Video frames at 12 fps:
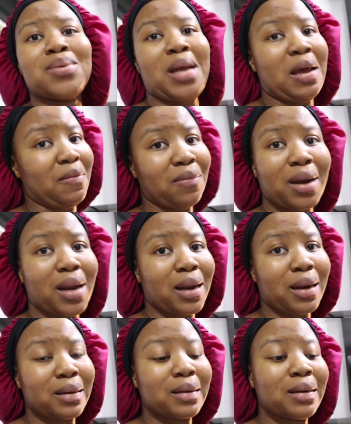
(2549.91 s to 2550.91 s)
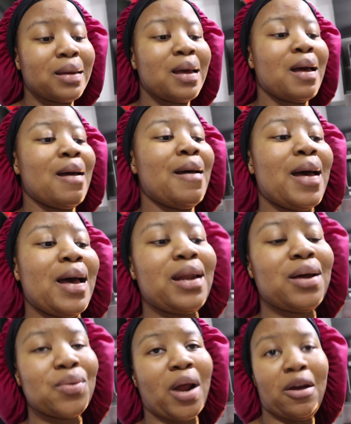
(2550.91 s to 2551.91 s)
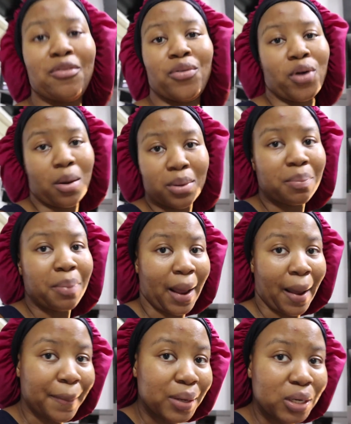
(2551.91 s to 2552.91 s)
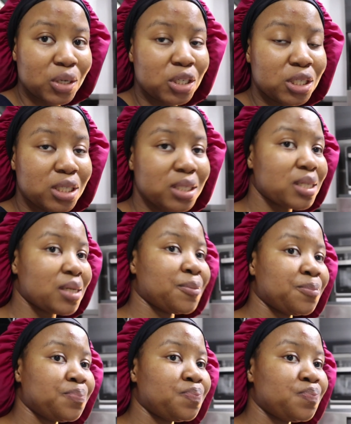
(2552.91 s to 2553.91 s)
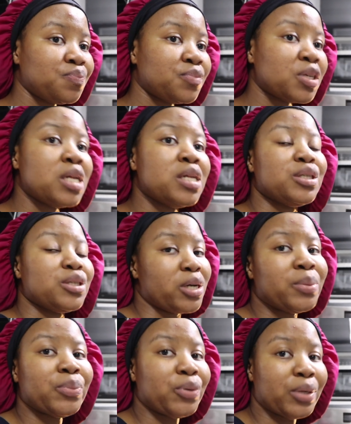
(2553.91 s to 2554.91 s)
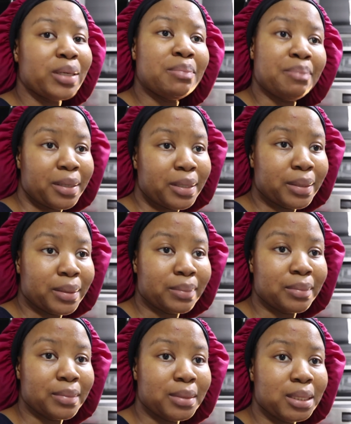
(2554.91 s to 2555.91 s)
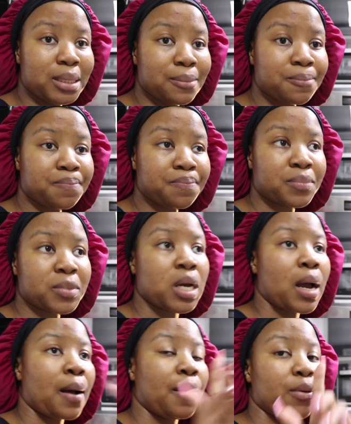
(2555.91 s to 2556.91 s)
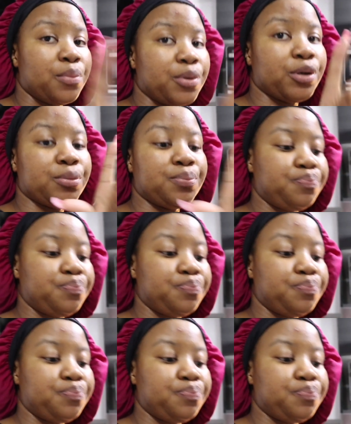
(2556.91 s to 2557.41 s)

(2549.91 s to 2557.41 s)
have red onion, and I don't have red peppers, so I'm pretty bummed. But